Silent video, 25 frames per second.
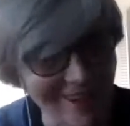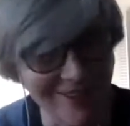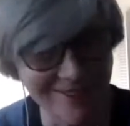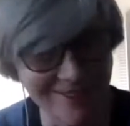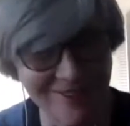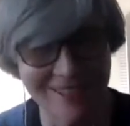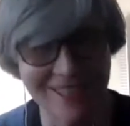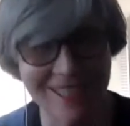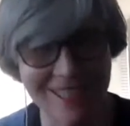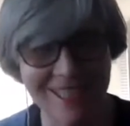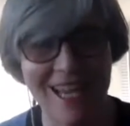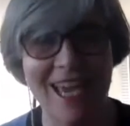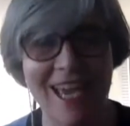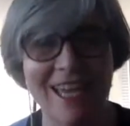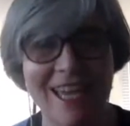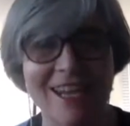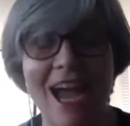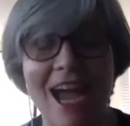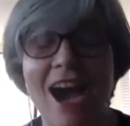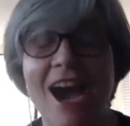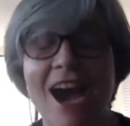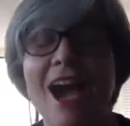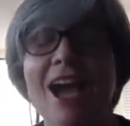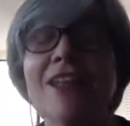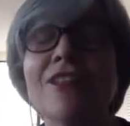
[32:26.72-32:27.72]
often.
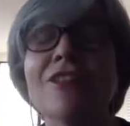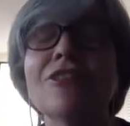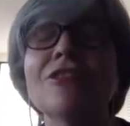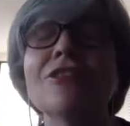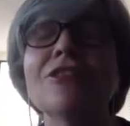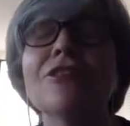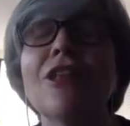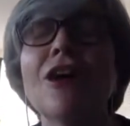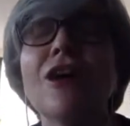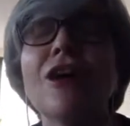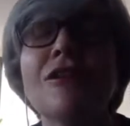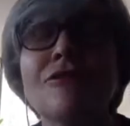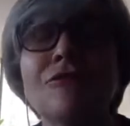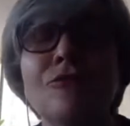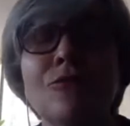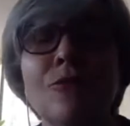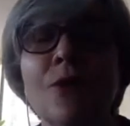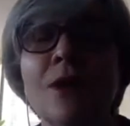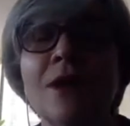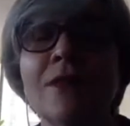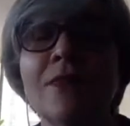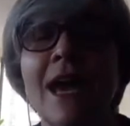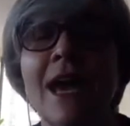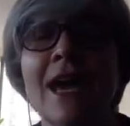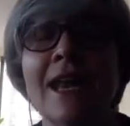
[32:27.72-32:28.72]
And I love
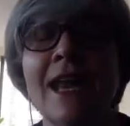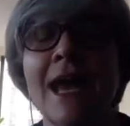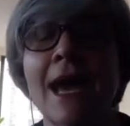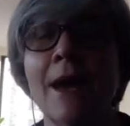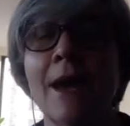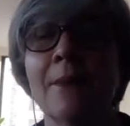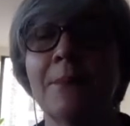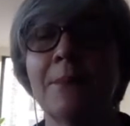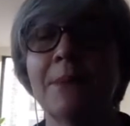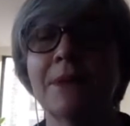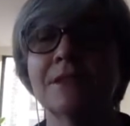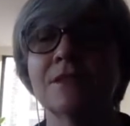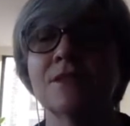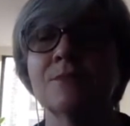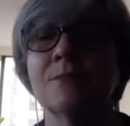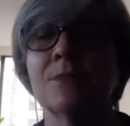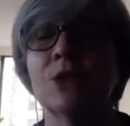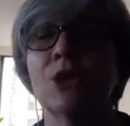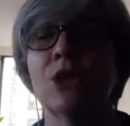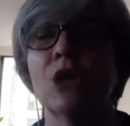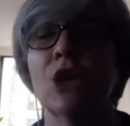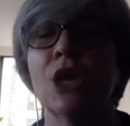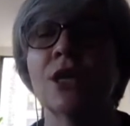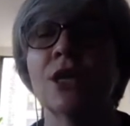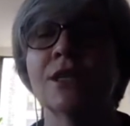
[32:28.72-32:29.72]
when that happens
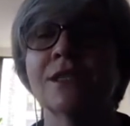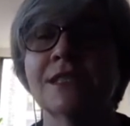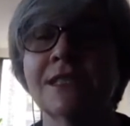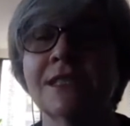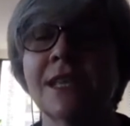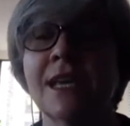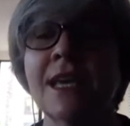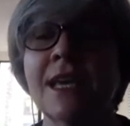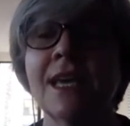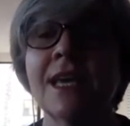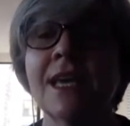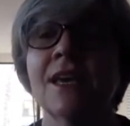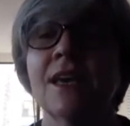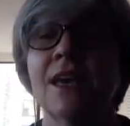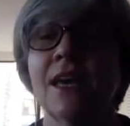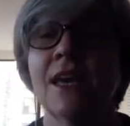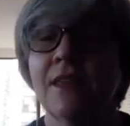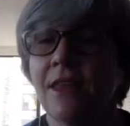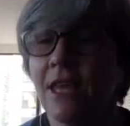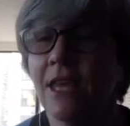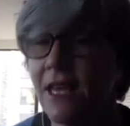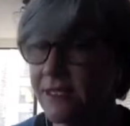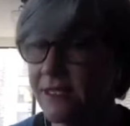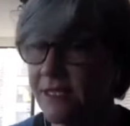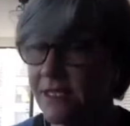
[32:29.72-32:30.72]
because
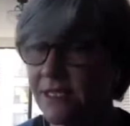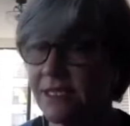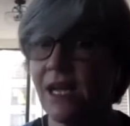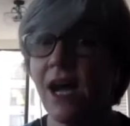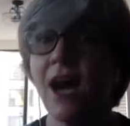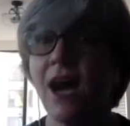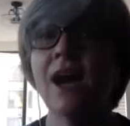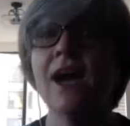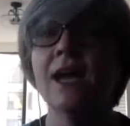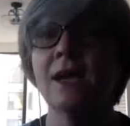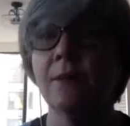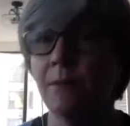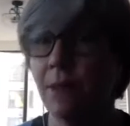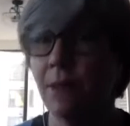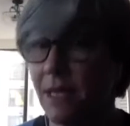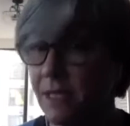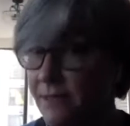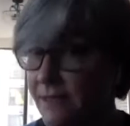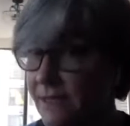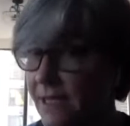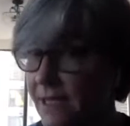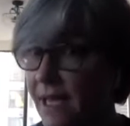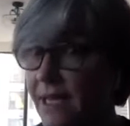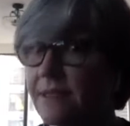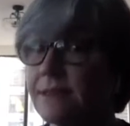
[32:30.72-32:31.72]
it's time.
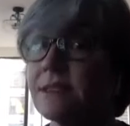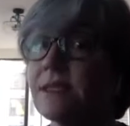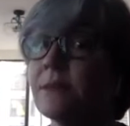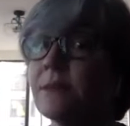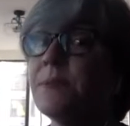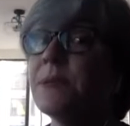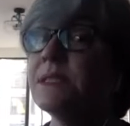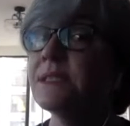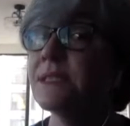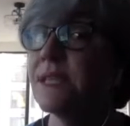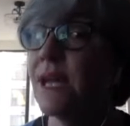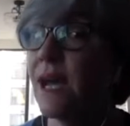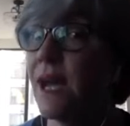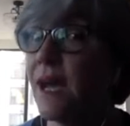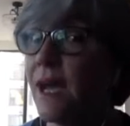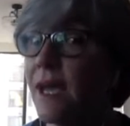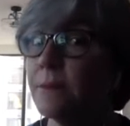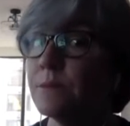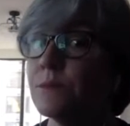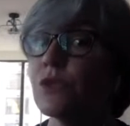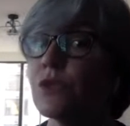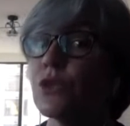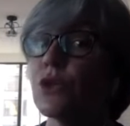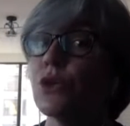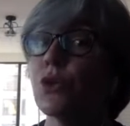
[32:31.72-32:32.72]
It's getting to be
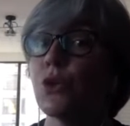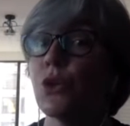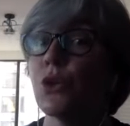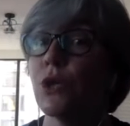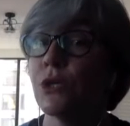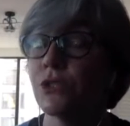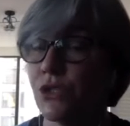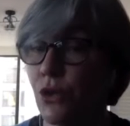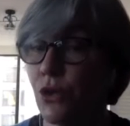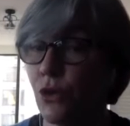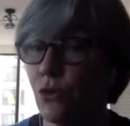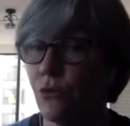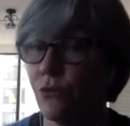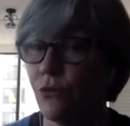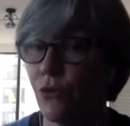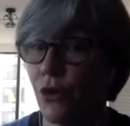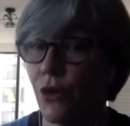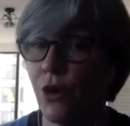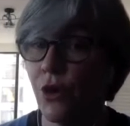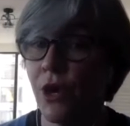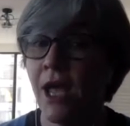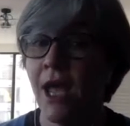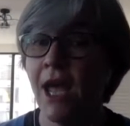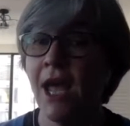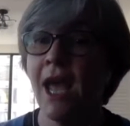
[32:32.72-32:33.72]
time to cross
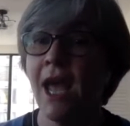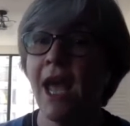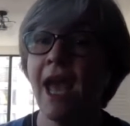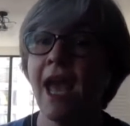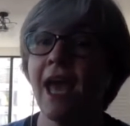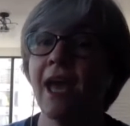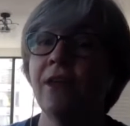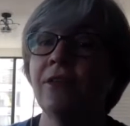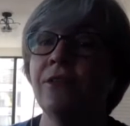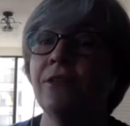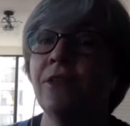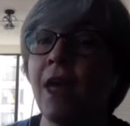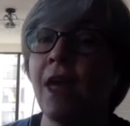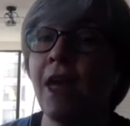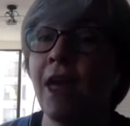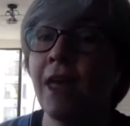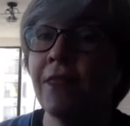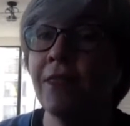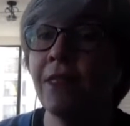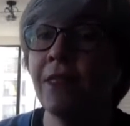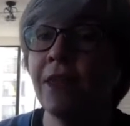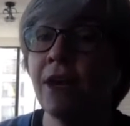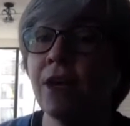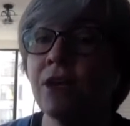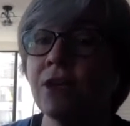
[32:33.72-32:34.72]
over and
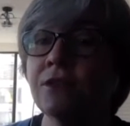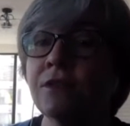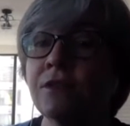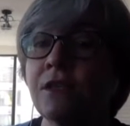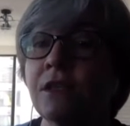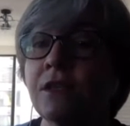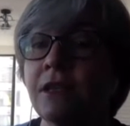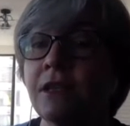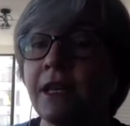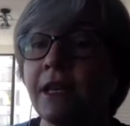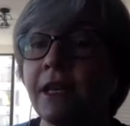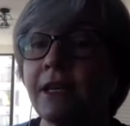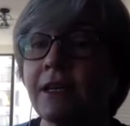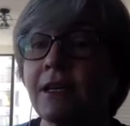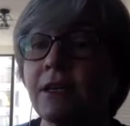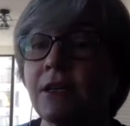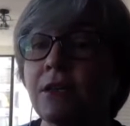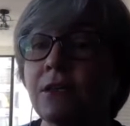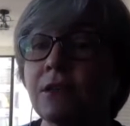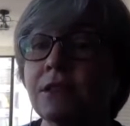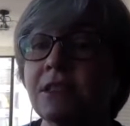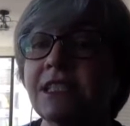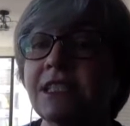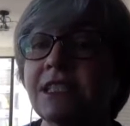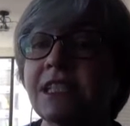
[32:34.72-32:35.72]
and their
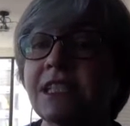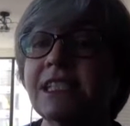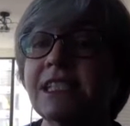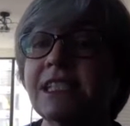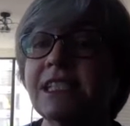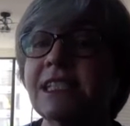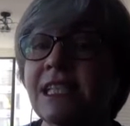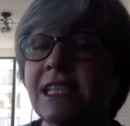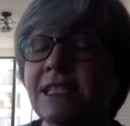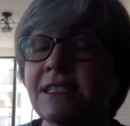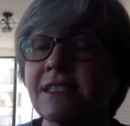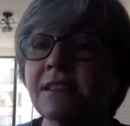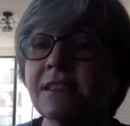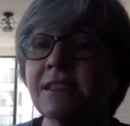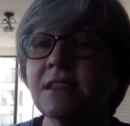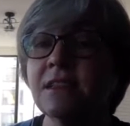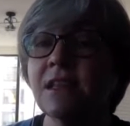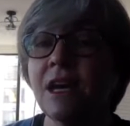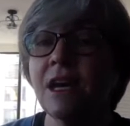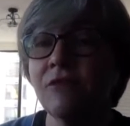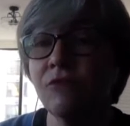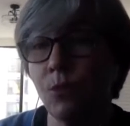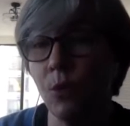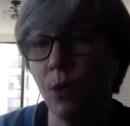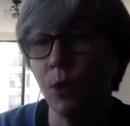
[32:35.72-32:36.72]
their deceased
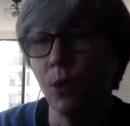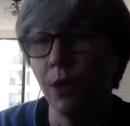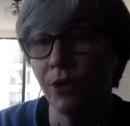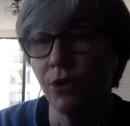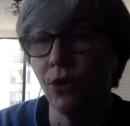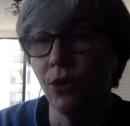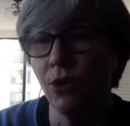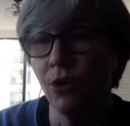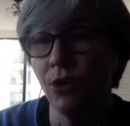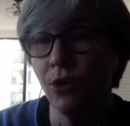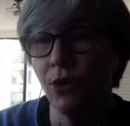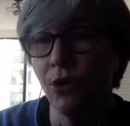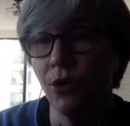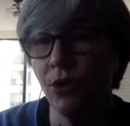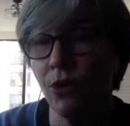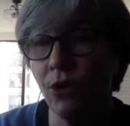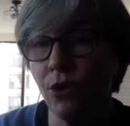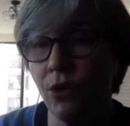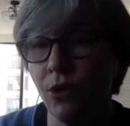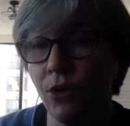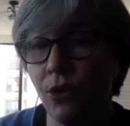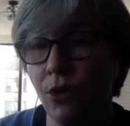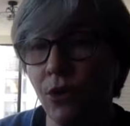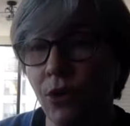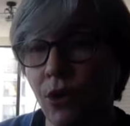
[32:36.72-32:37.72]
loved one on
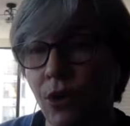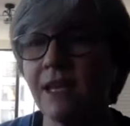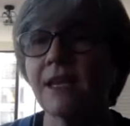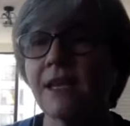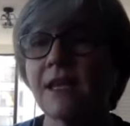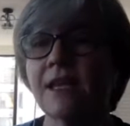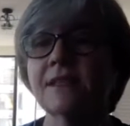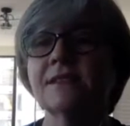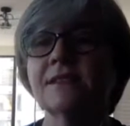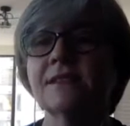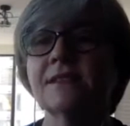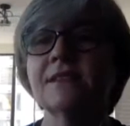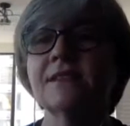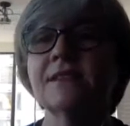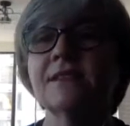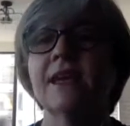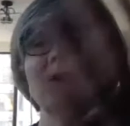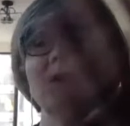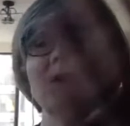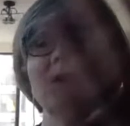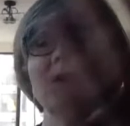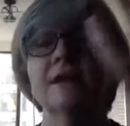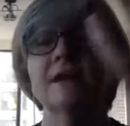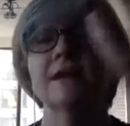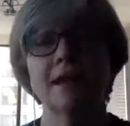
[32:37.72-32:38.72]
the other side
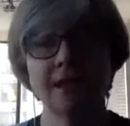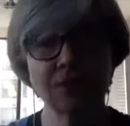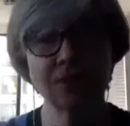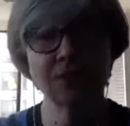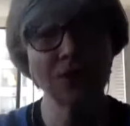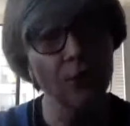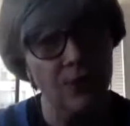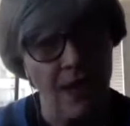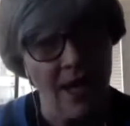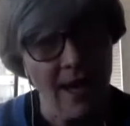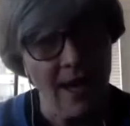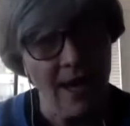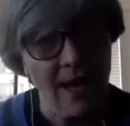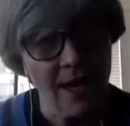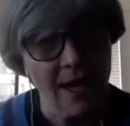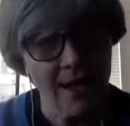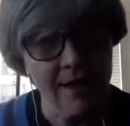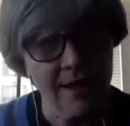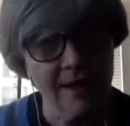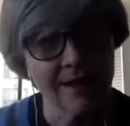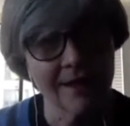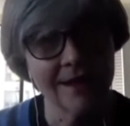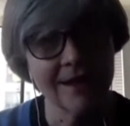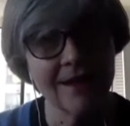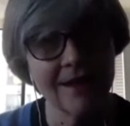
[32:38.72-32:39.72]
is saying, It's
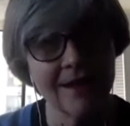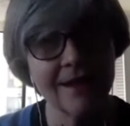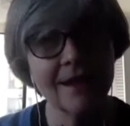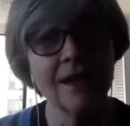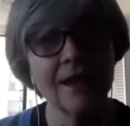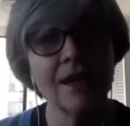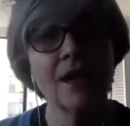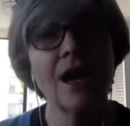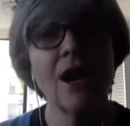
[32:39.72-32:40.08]
okay.